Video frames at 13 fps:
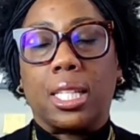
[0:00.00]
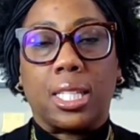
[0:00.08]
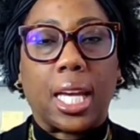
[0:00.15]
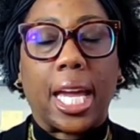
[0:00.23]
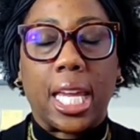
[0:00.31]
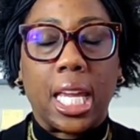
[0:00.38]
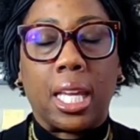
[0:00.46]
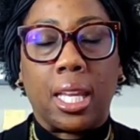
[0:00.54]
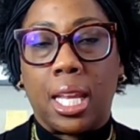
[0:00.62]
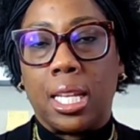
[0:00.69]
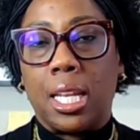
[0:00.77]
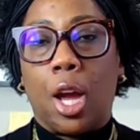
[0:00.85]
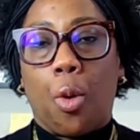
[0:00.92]
tighten
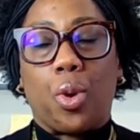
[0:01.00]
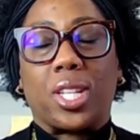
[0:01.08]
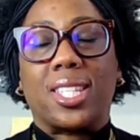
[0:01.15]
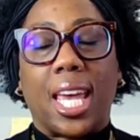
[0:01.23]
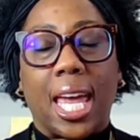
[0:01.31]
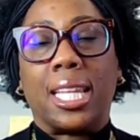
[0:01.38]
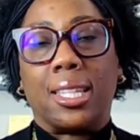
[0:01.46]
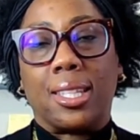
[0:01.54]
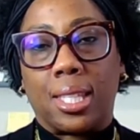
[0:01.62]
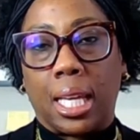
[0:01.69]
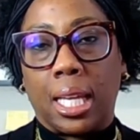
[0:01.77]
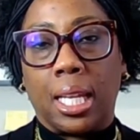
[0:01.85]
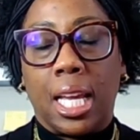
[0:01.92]
and we're
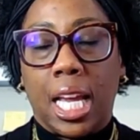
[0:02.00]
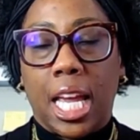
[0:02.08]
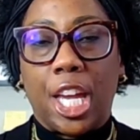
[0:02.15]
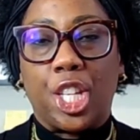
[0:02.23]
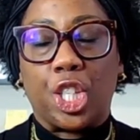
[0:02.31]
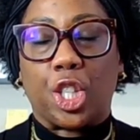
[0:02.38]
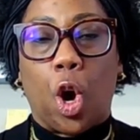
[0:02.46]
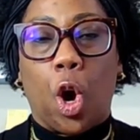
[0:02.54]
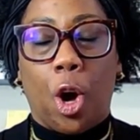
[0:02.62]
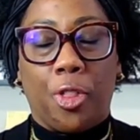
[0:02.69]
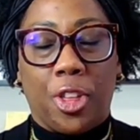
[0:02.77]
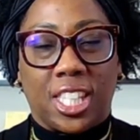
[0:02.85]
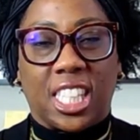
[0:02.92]
tense. And it's just
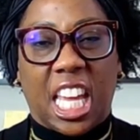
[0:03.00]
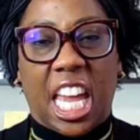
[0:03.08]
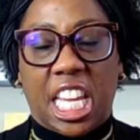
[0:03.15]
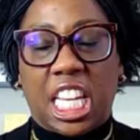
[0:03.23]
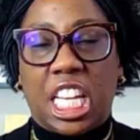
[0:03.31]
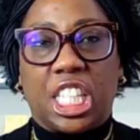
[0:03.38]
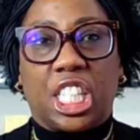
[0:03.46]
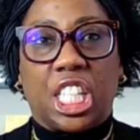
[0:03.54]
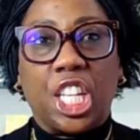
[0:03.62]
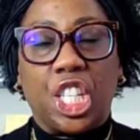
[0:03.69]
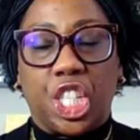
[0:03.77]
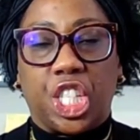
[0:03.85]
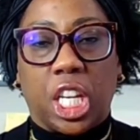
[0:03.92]
all this like
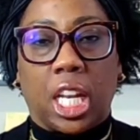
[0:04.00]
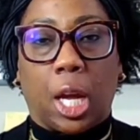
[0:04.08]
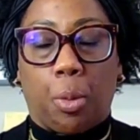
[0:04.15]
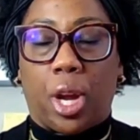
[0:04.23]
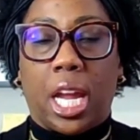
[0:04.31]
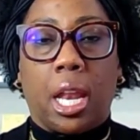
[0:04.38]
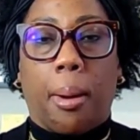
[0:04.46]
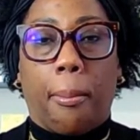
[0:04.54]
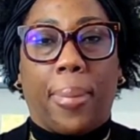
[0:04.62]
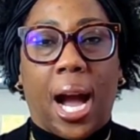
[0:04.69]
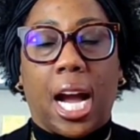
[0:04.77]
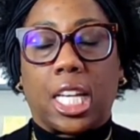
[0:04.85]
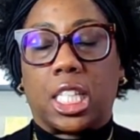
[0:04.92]
tension, like we're in a
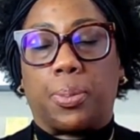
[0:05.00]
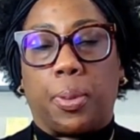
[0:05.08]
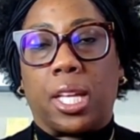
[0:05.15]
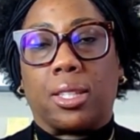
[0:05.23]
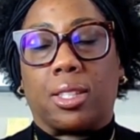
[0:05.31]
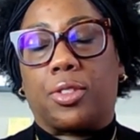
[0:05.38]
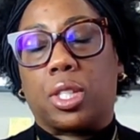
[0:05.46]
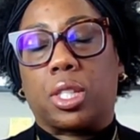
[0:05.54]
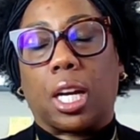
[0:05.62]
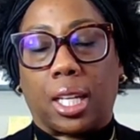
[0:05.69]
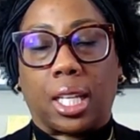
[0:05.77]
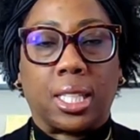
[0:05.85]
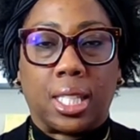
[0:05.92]
box being
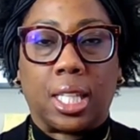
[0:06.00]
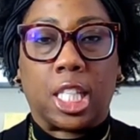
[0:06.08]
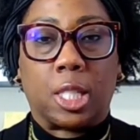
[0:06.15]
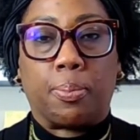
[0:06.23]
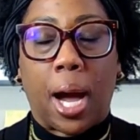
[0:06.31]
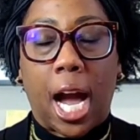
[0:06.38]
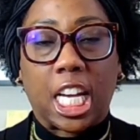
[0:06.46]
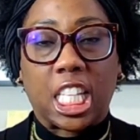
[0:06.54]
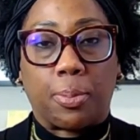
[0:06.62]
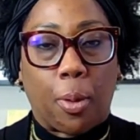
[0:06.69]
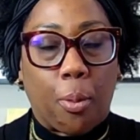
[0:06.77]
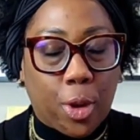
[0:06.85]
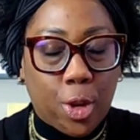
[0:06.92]
stuck into this box.
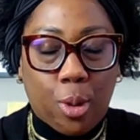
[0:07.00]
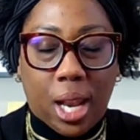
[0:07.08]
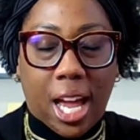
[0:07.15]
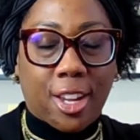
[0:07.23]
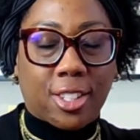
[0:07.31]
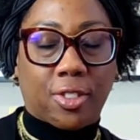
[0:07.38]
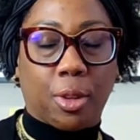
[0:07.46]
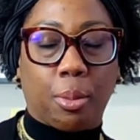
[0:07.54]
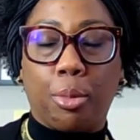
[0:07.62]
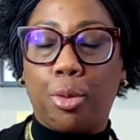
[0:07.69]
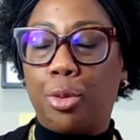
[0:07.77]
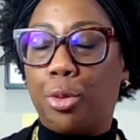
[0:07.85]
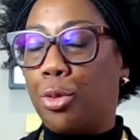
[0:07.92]
But when you allow yourself to
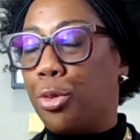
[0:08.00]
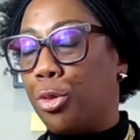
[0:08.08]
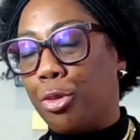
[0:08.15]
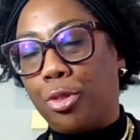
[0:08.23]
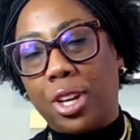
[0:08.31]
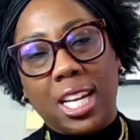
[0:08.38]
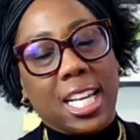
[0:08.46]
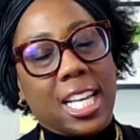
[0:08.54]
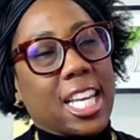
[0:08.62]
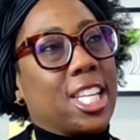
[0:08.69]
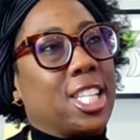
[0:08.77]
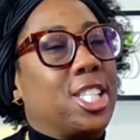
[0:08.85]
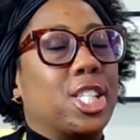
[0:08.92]
move
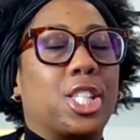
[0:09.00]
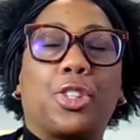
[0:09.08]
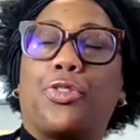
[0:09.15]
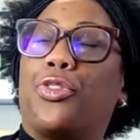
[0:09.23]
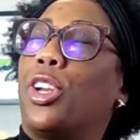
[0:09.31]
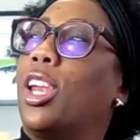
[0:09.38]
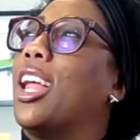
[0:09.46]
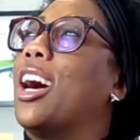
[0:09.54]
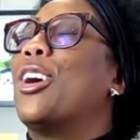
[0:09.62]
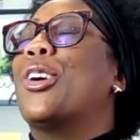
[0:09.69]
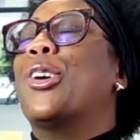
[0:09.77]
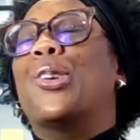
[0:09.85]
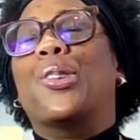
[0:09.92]
and just
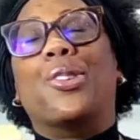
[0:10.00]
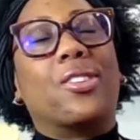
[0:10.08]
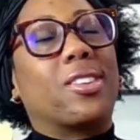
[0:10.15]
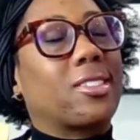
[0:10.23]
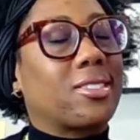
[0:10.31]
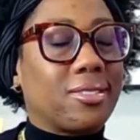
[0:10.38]
flow,